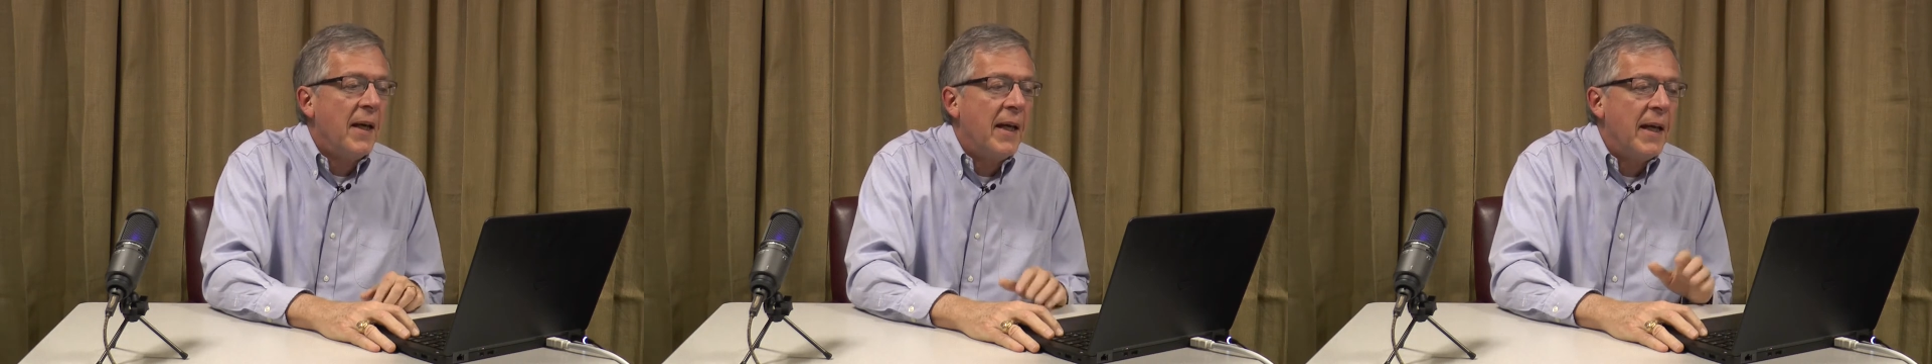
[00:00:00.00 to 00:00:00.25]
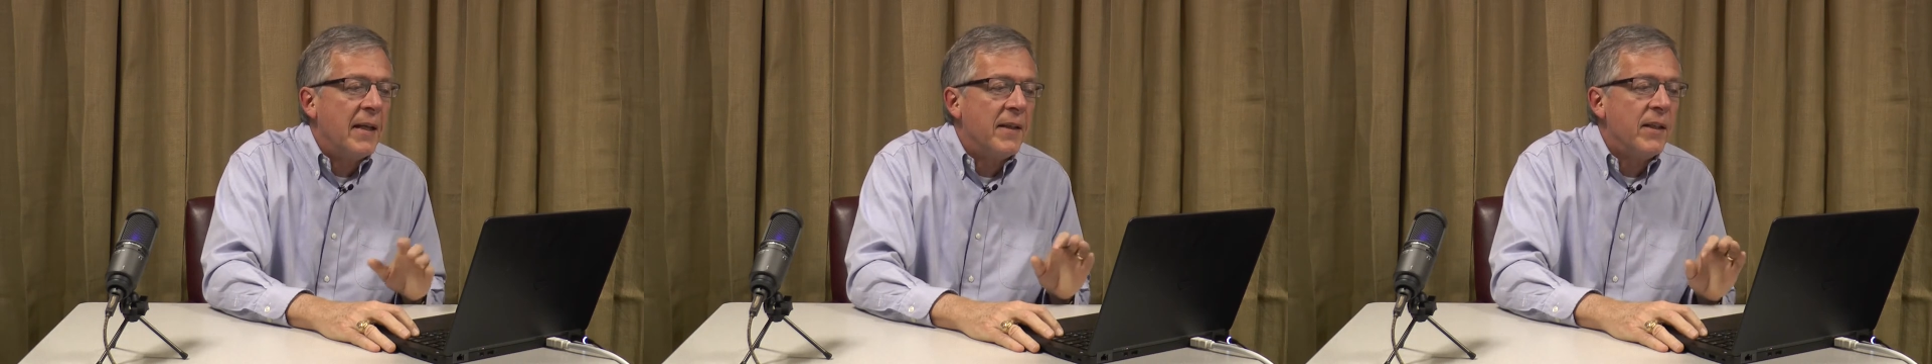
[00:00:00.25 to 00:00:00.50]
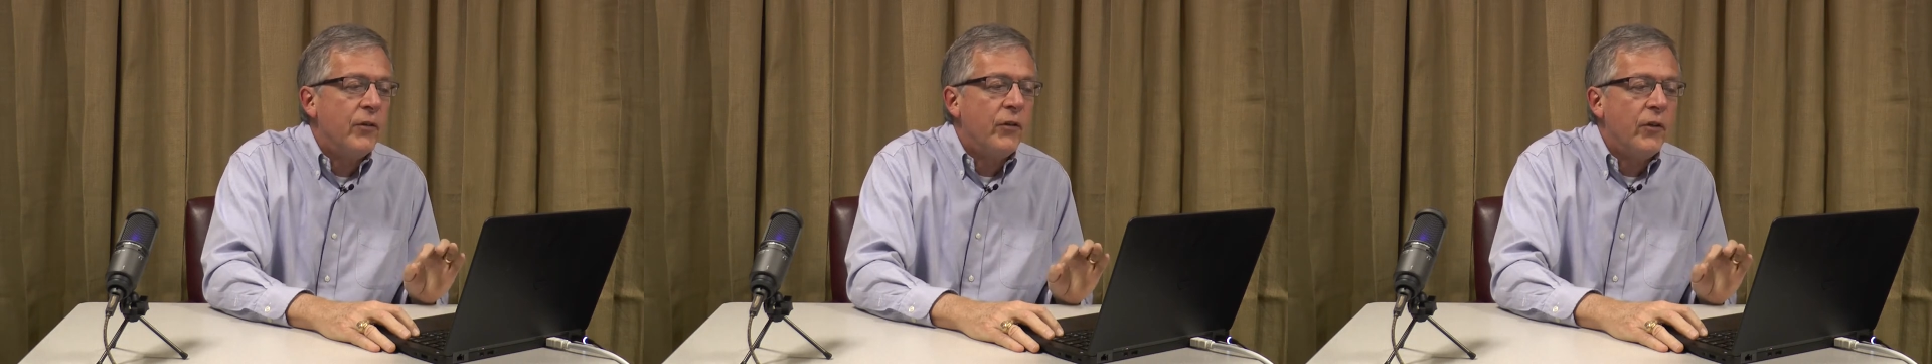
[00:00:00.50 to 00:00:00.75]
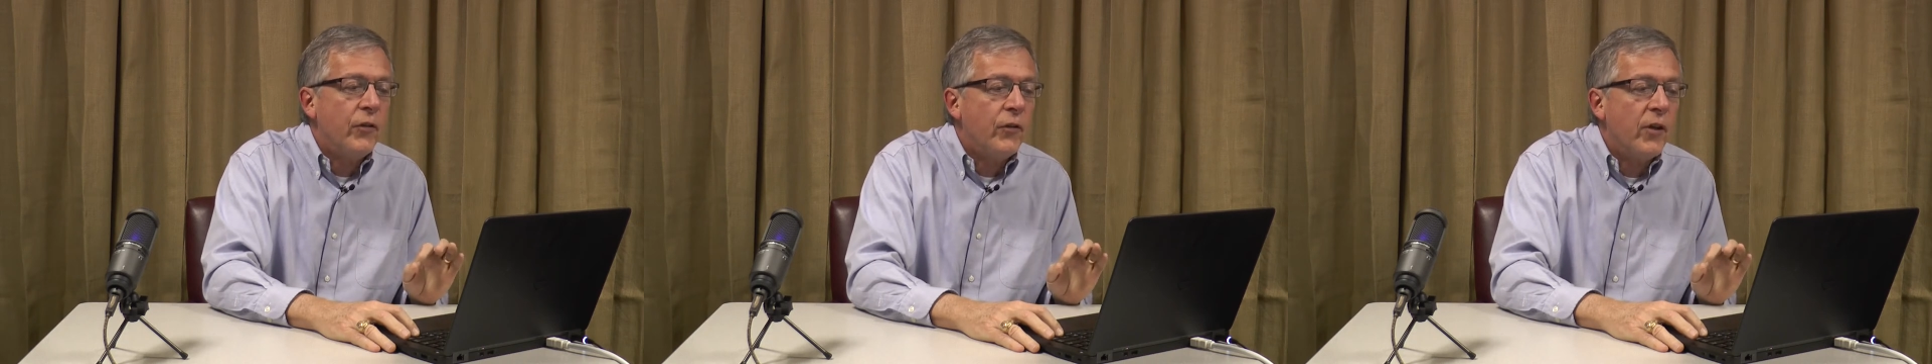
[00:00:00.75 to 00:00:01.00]
and this
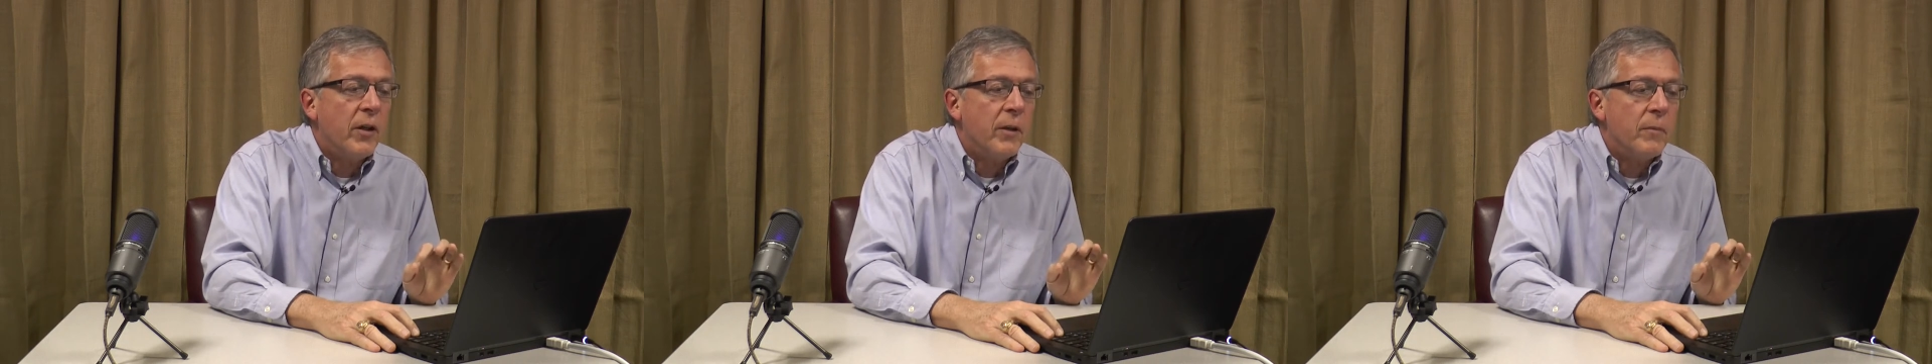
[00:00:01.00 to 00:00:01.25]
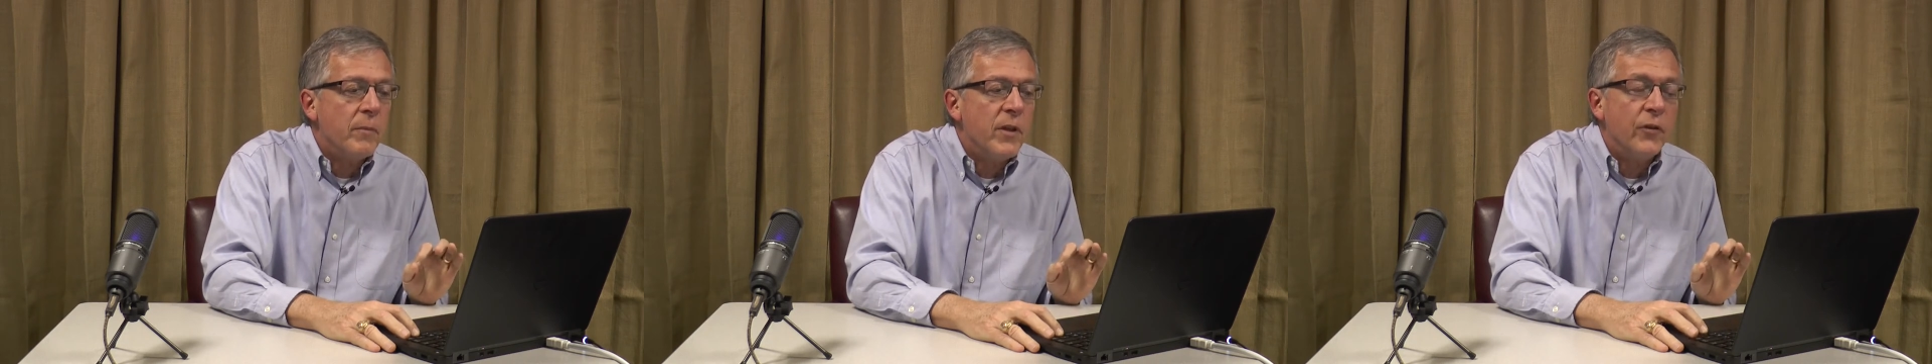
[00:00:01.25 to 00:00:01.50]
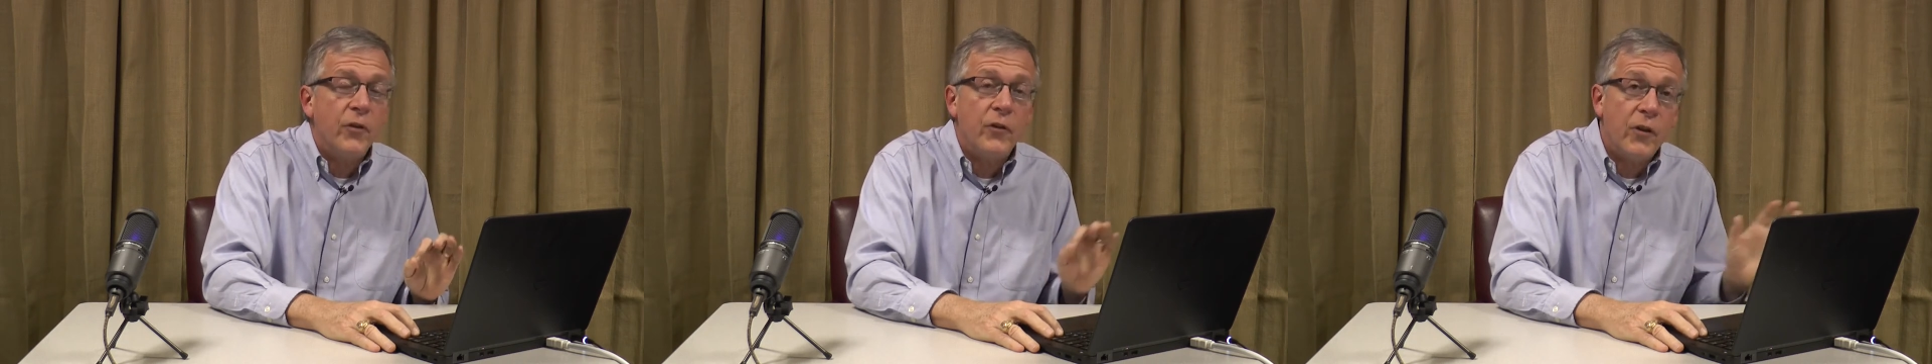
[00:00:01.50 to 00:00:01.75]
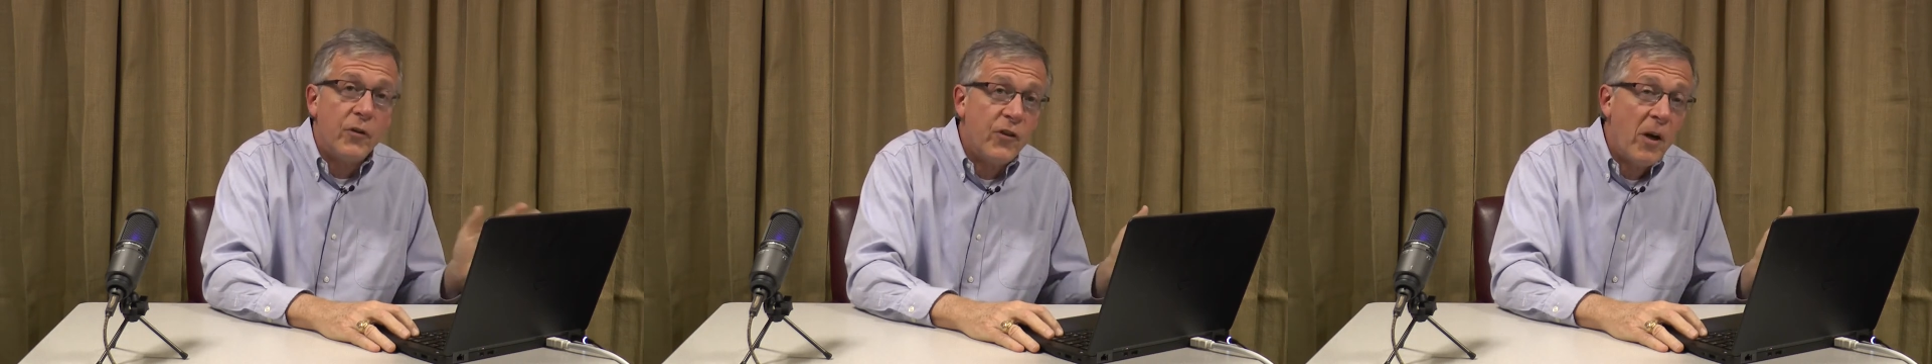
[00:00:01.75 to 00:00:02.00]
is
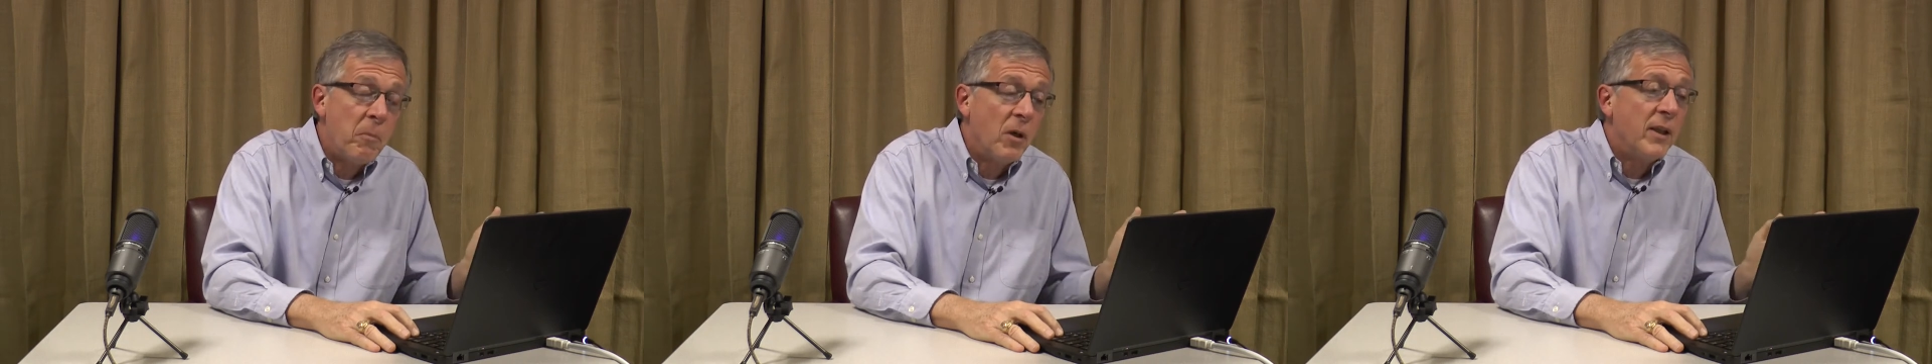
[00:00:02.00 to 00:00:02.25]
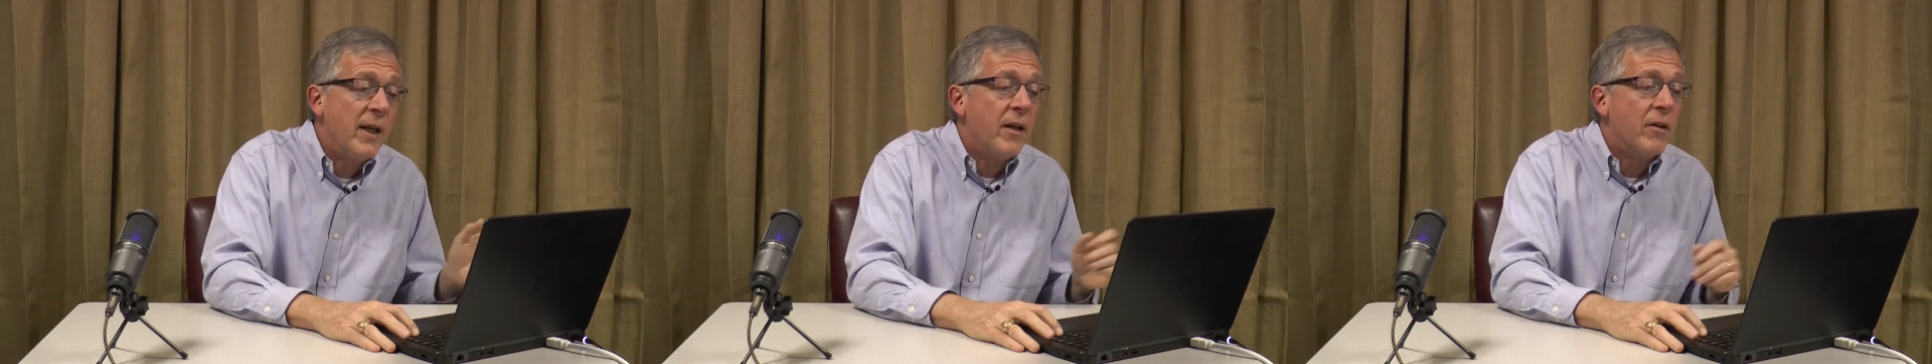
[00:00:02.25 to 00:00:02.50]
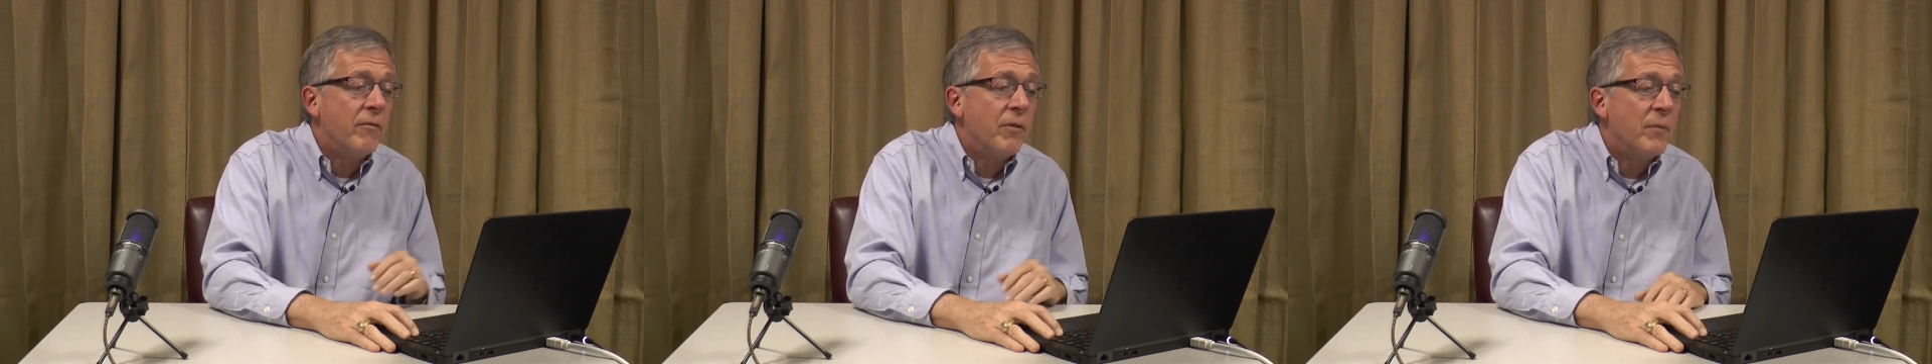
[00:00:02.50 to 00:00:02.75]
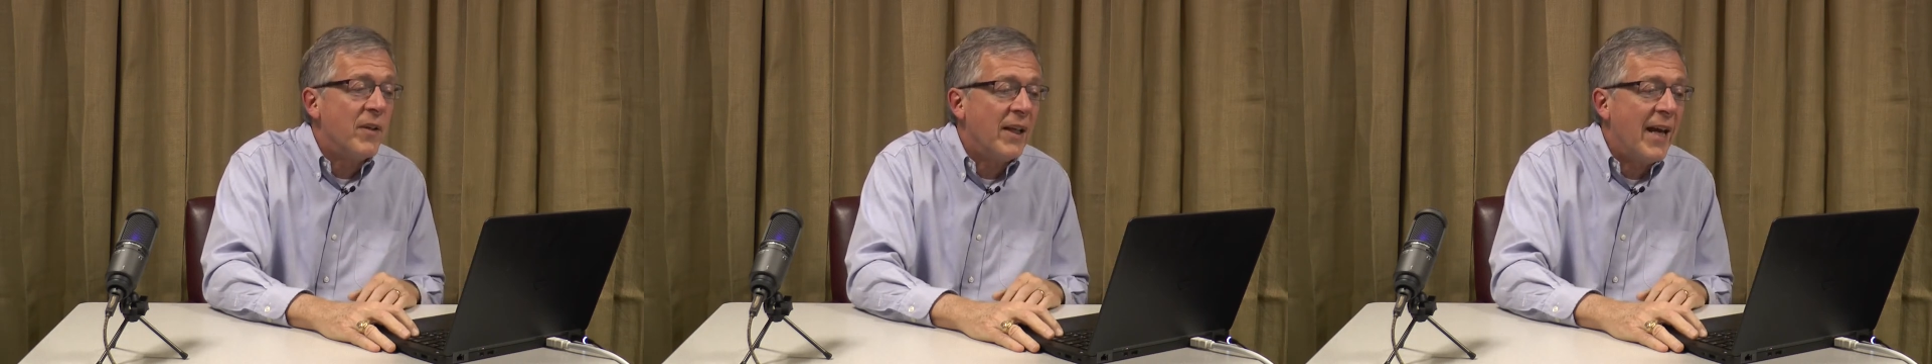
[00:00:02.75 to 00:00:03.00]
a separate letter
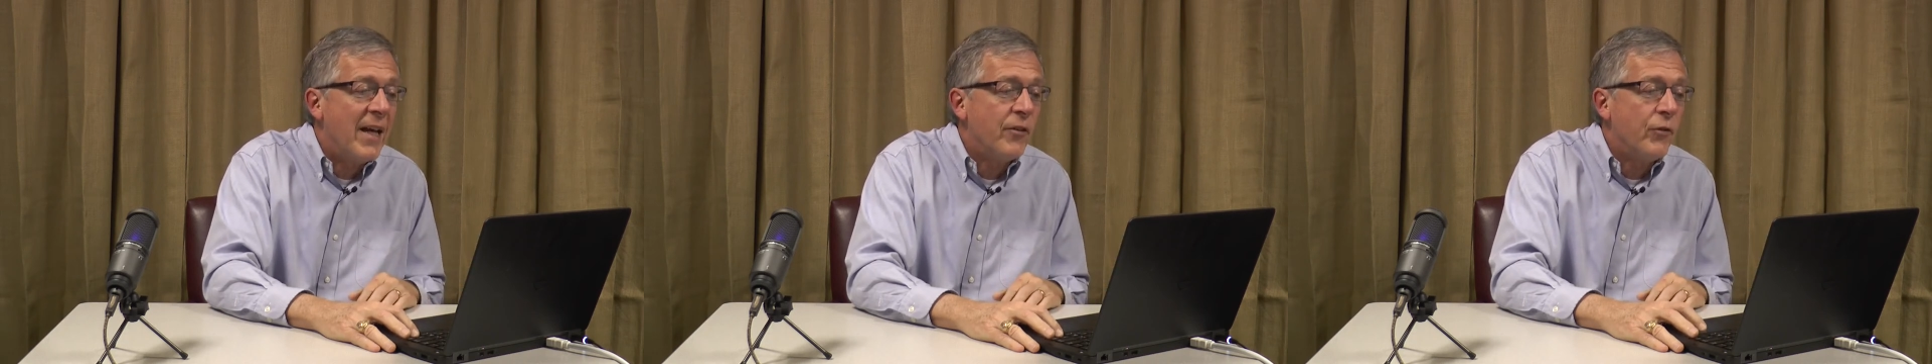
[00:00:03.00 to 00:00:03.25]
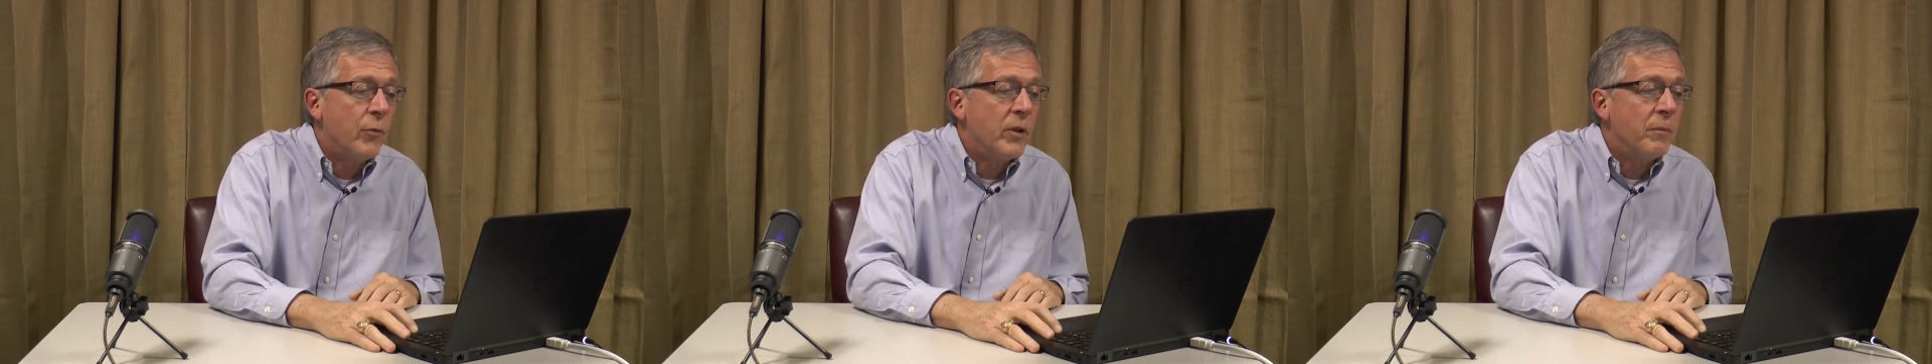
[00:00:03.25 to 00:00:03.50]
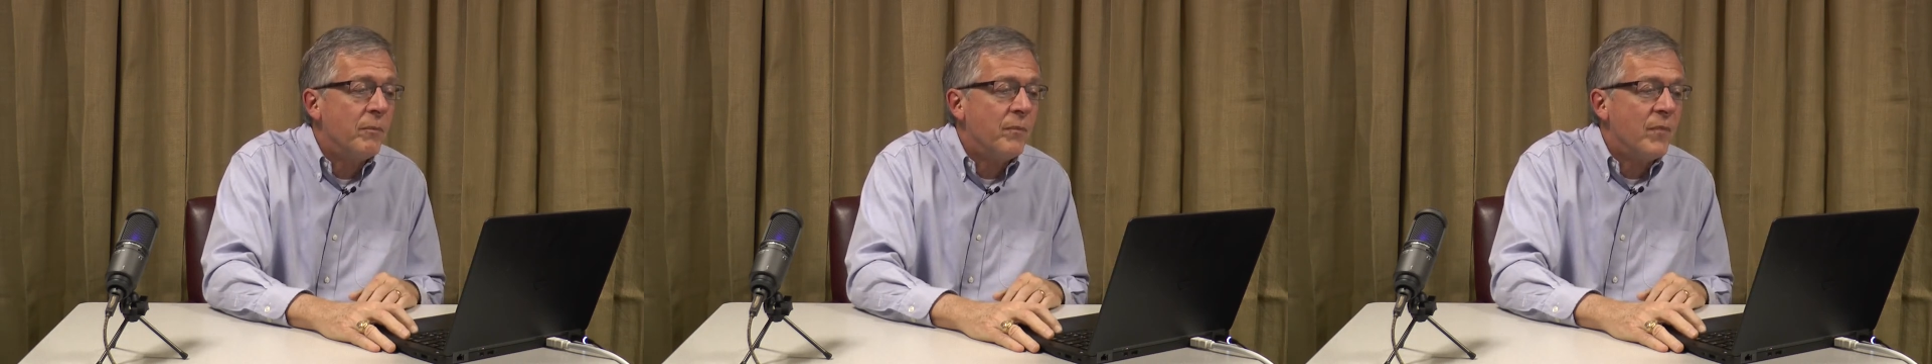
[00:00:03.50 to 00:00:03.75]
from the last one.